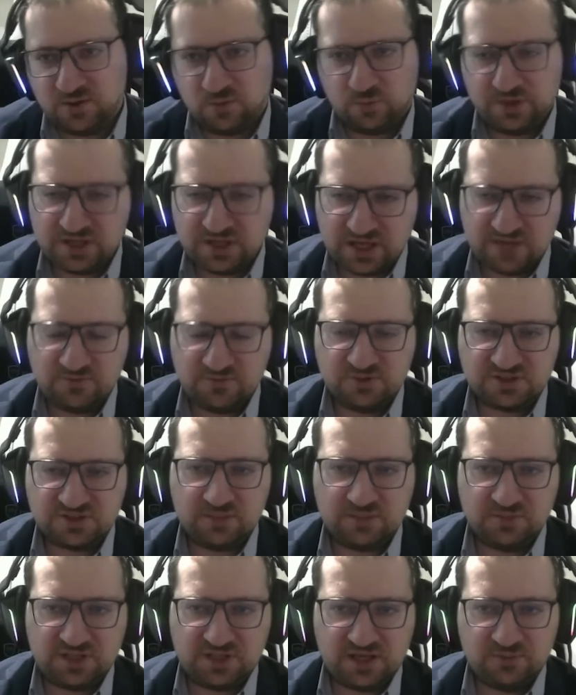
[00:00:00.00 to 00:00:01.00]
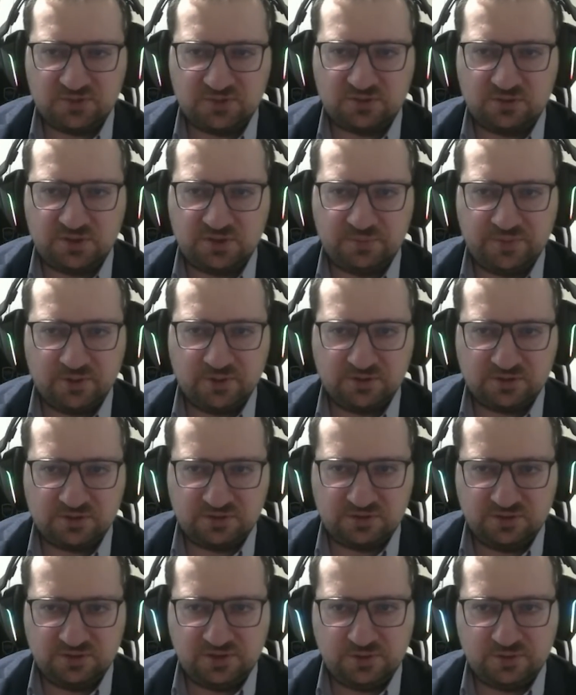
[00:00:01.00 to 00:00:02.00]
we gave you some time to
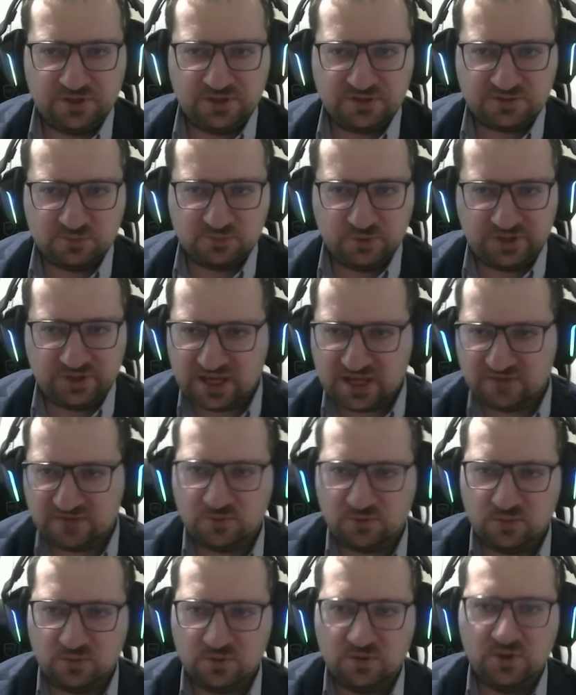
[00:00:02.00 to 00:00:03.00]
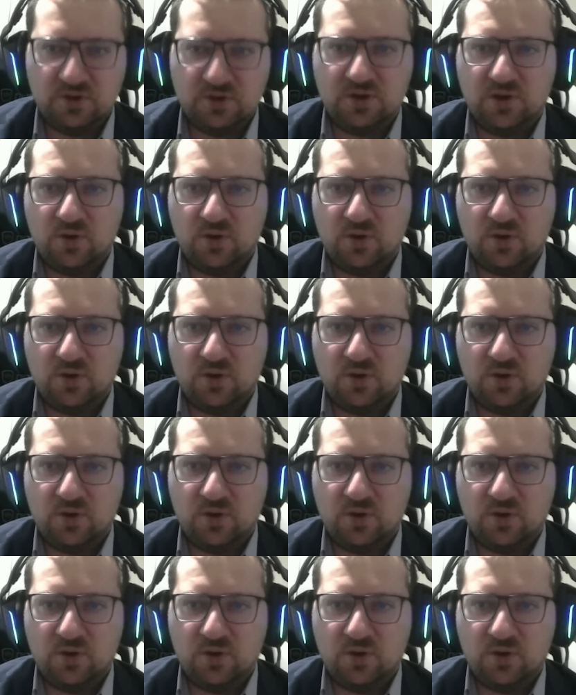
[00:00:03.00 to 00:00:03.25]
rebuild units, we gave you